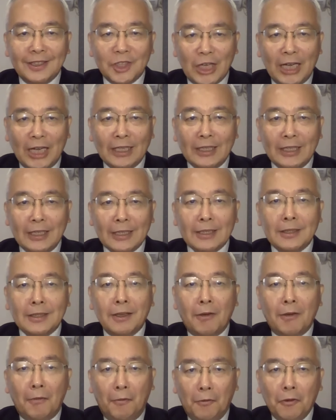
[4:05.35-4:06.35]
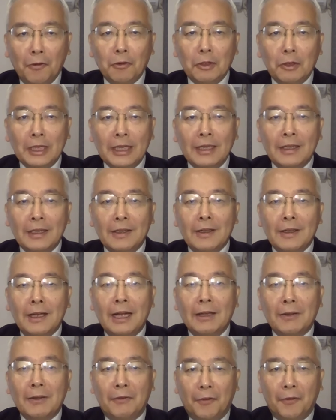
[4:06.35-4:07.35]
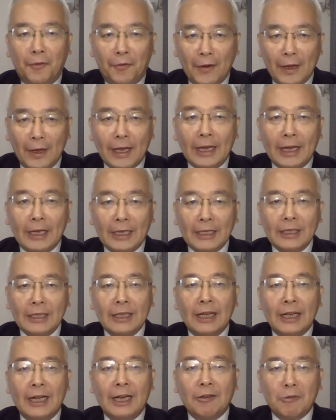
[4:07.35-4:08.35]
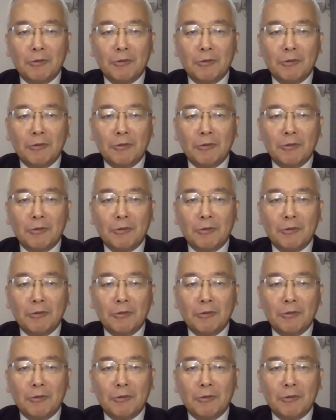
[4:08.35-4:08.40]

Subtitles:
Chinese fully and fairly